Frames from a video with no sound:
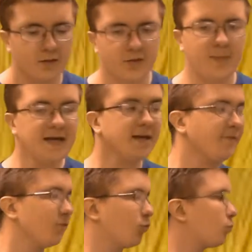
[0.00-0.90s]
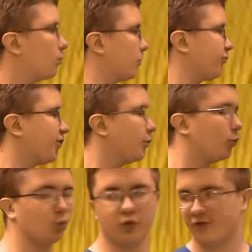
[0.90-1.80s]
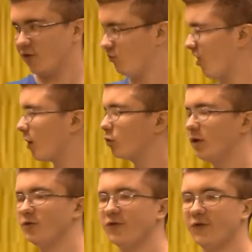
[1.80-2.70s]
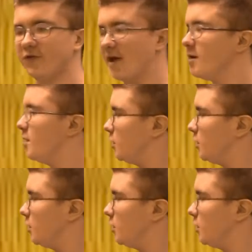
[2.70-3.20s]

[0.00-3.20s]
The main difference between chicken of the woods and jack-o'-lanterns is that